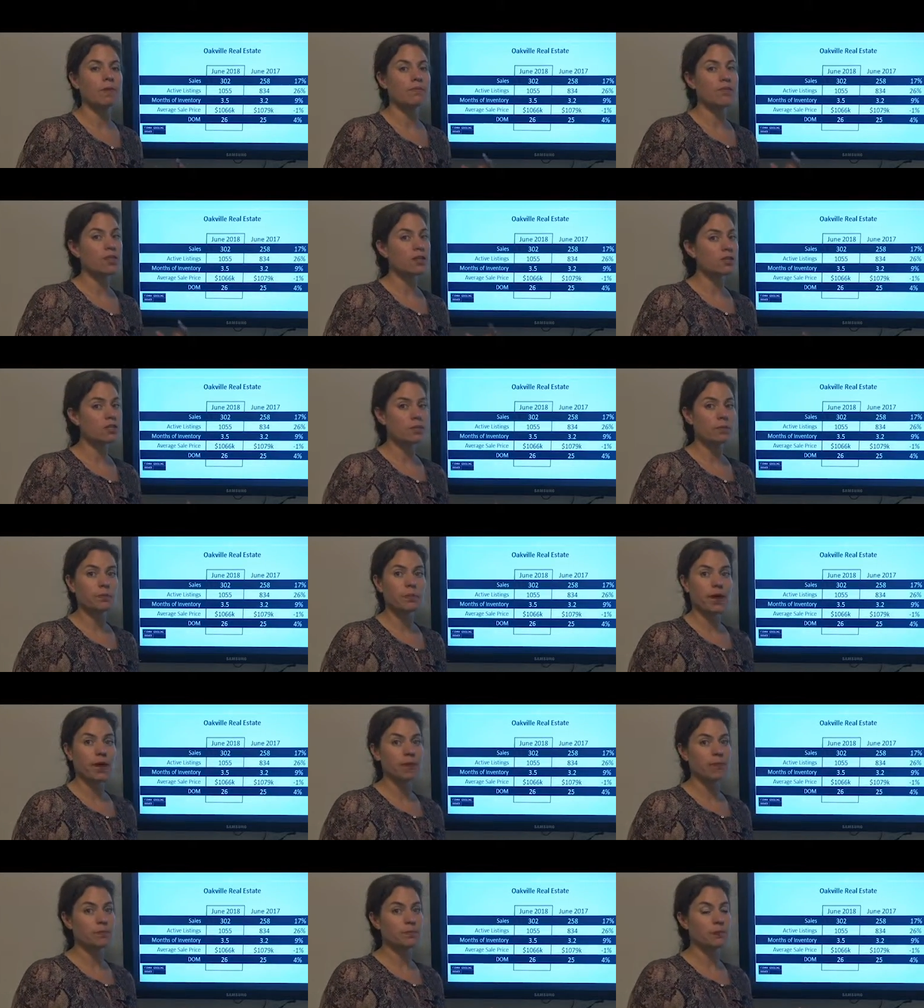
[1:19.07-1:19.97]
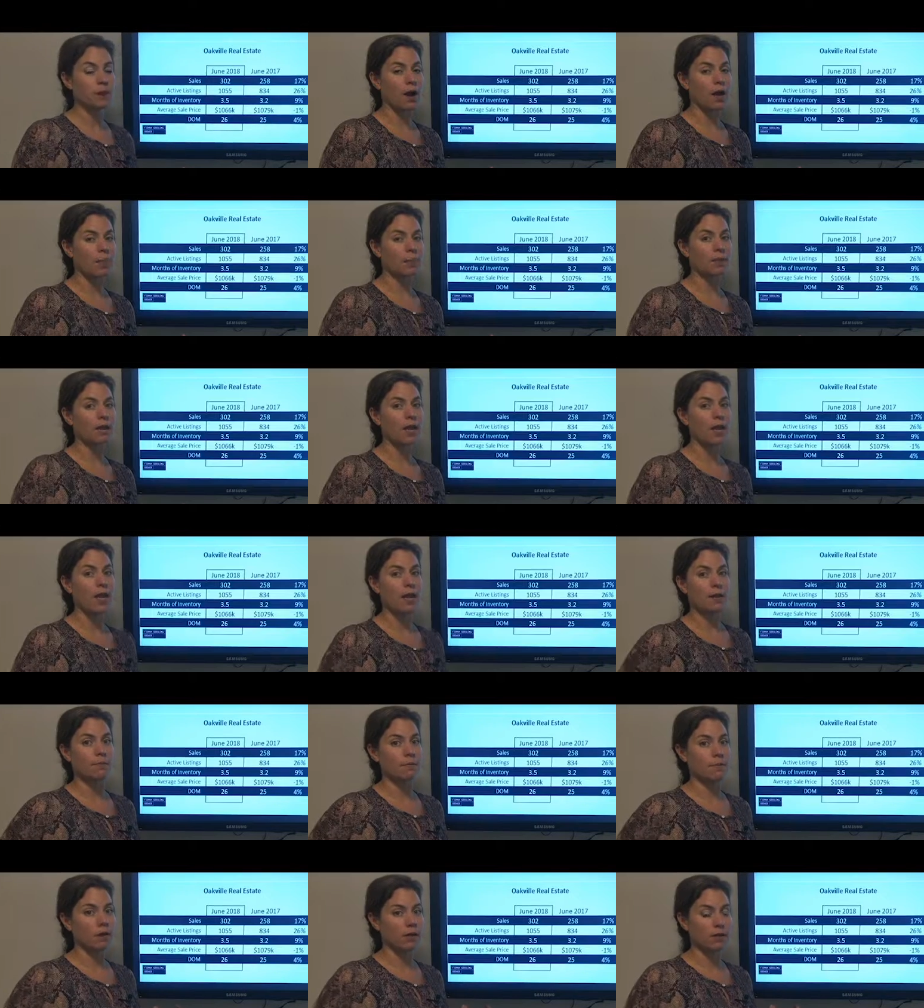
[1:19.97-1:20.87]
If things are priced properly
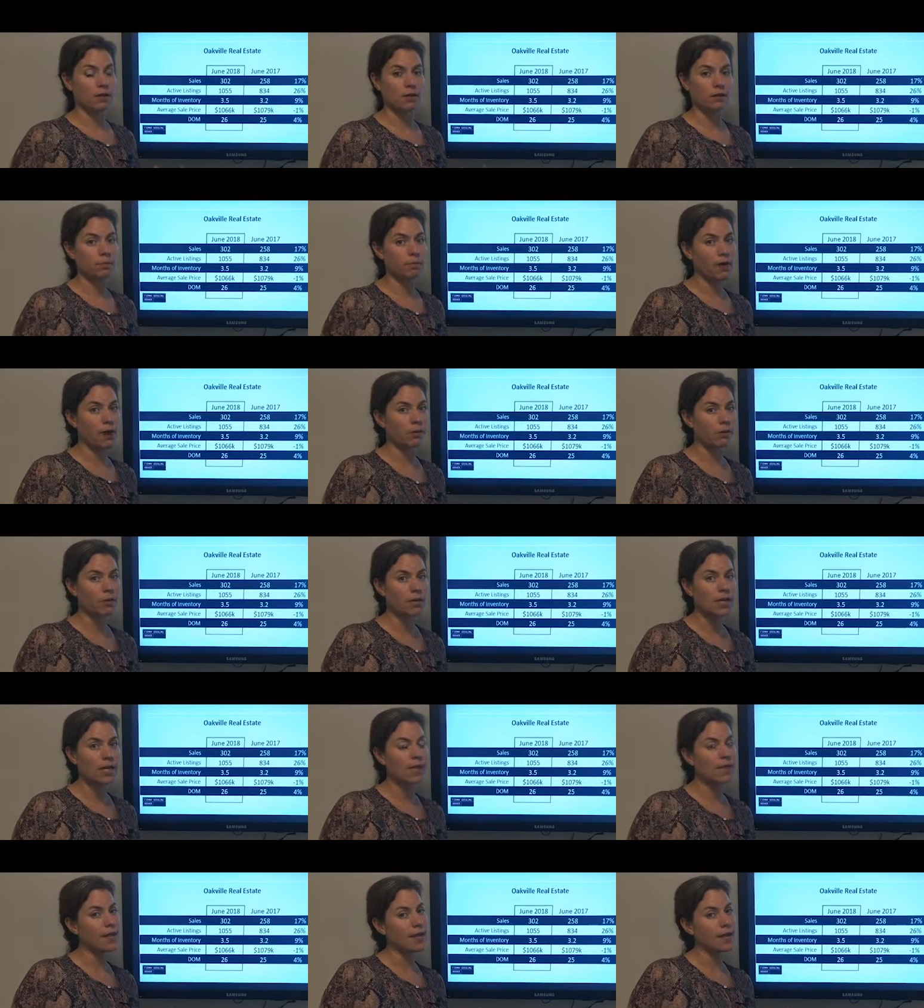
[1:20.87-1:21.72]
and marketed properly,